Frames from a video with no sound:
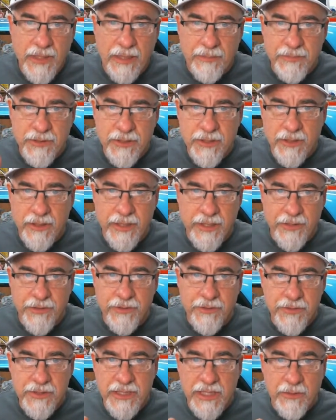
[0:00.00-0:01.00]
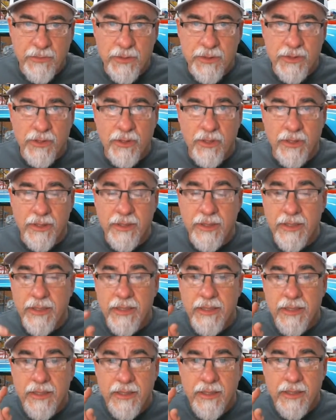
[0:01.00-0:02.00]
I'm just clicking through, seeing what's on.
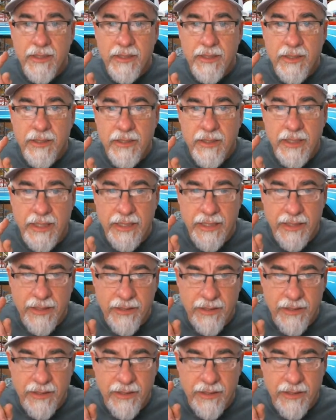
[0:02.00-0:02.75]
And